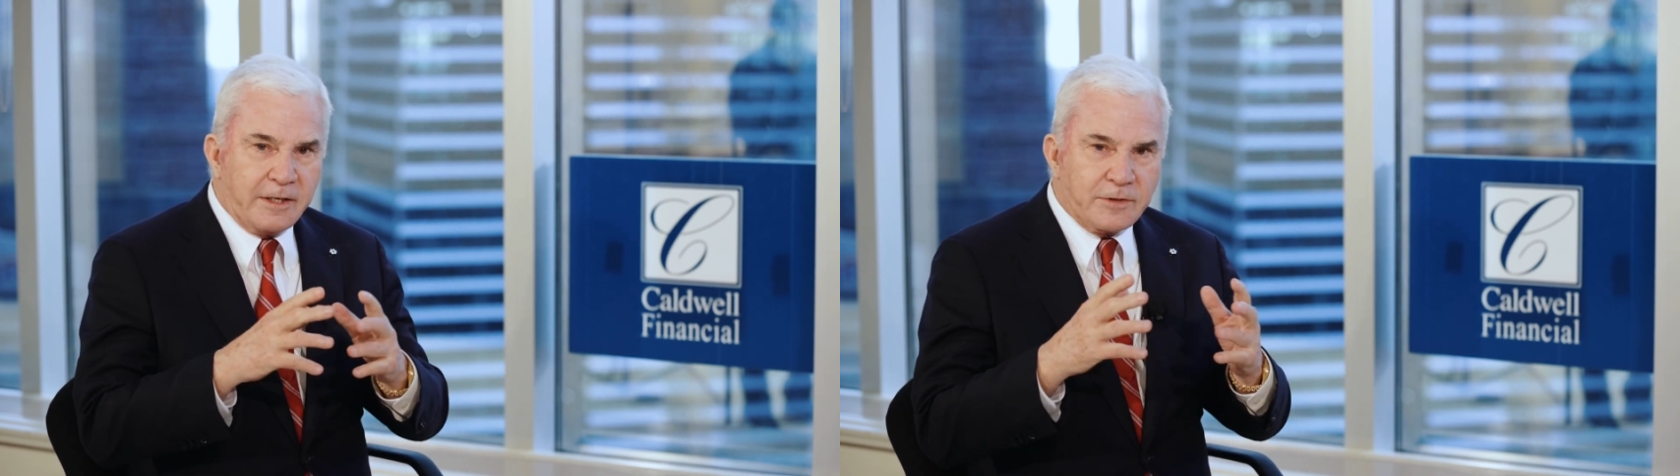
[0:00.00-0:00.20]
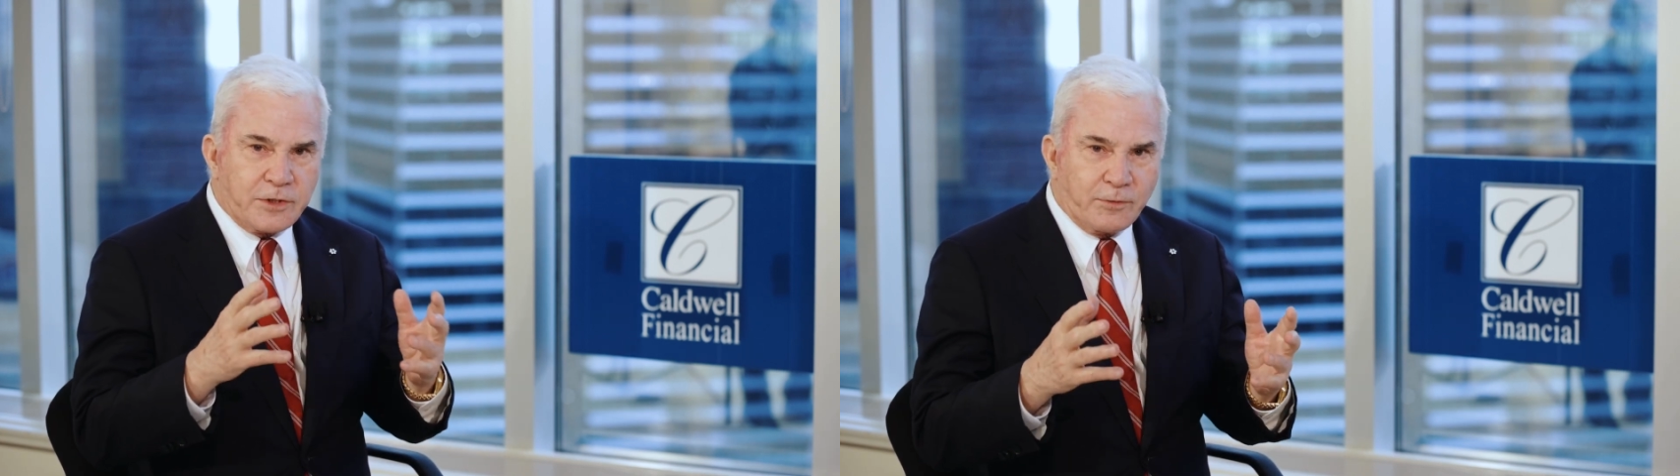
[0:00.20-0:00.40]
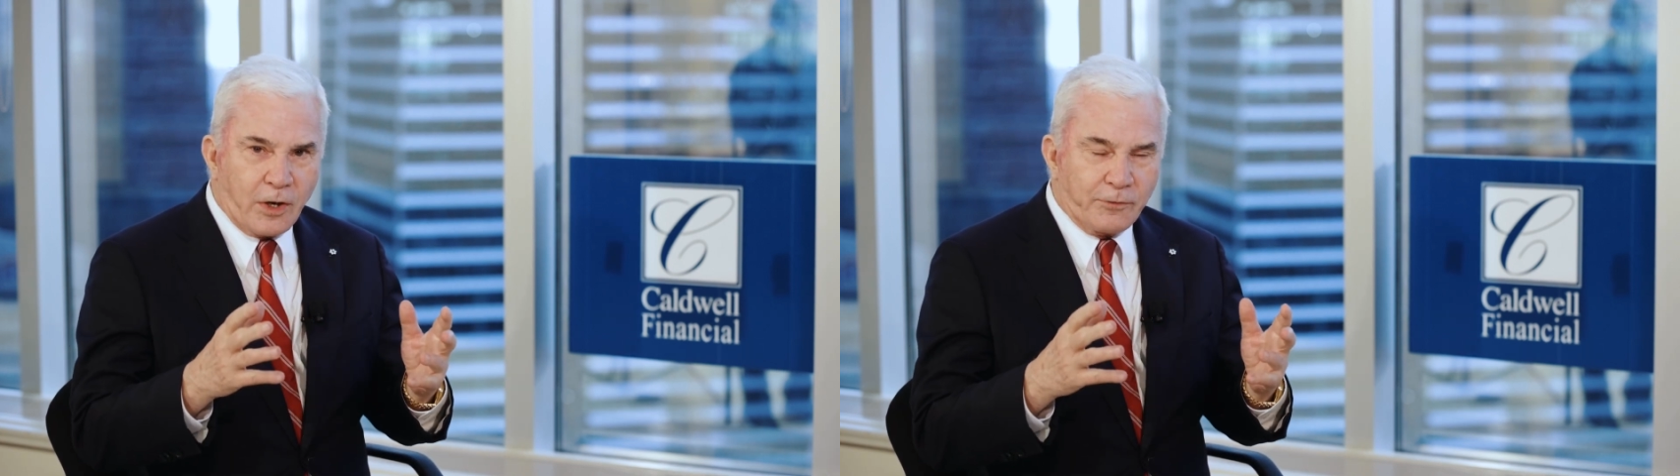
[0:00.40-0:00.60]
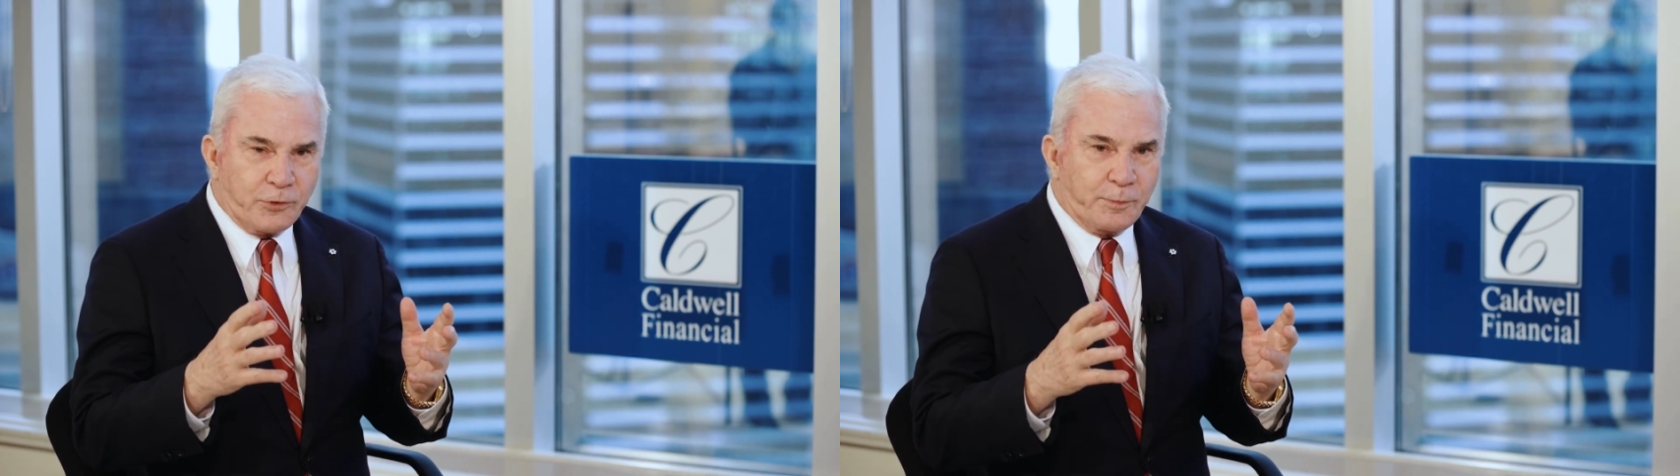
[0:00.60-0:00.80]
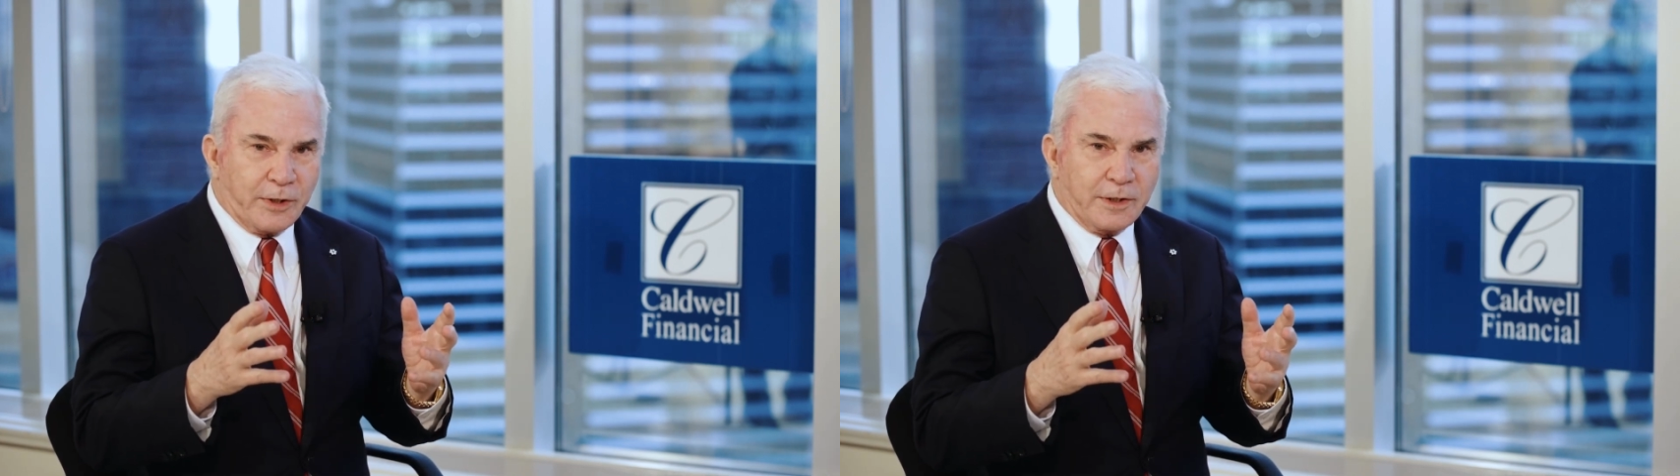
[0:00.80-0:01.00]
of us have gone
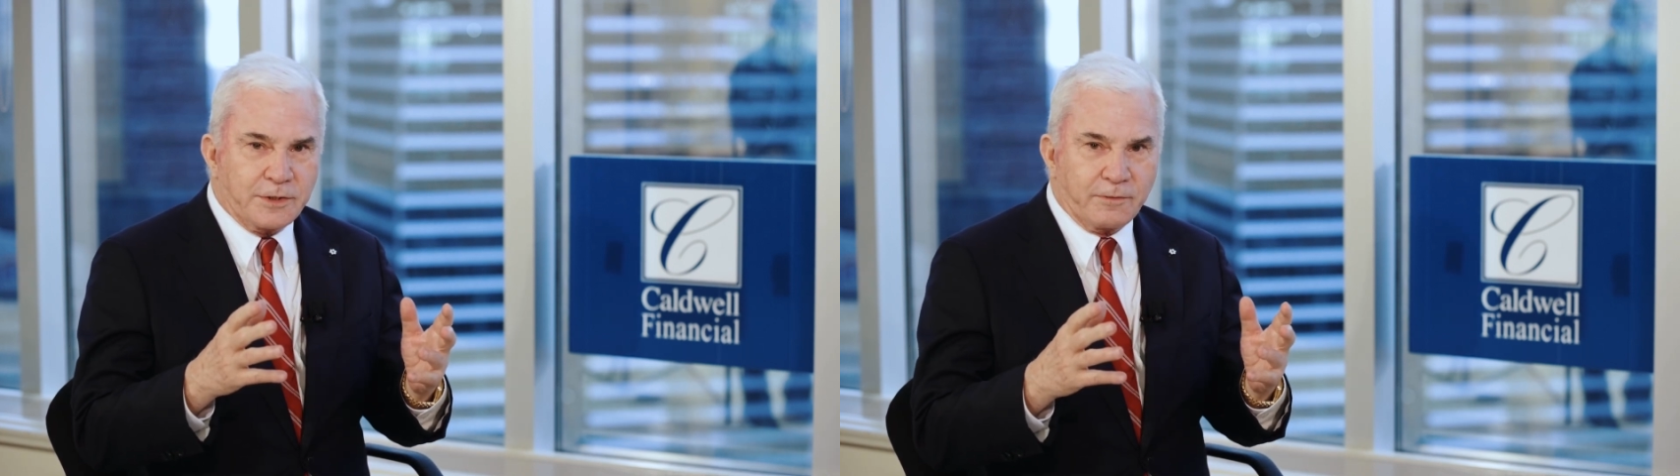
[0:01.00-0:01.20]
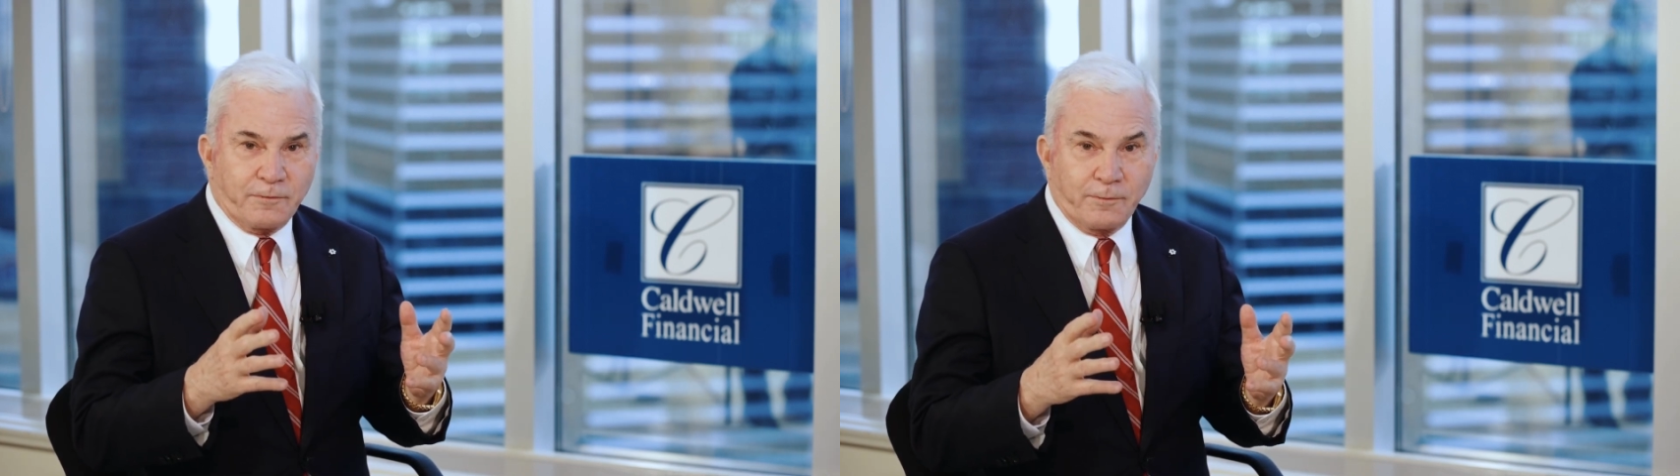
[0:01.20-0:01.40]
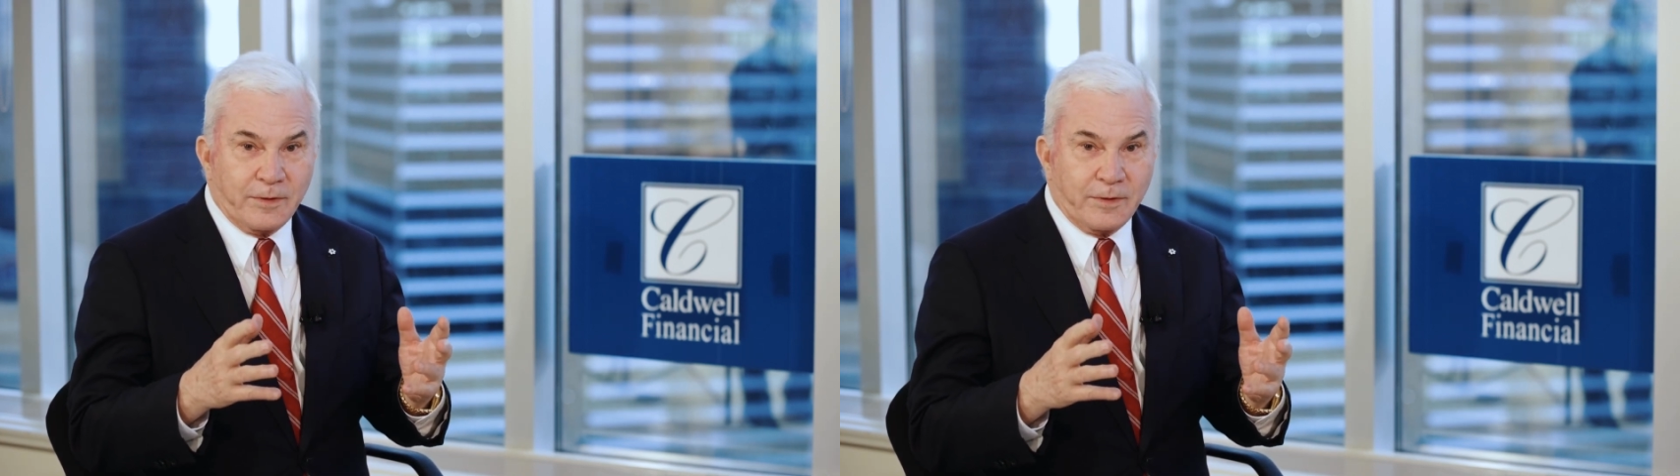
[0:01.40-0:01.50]
through periods of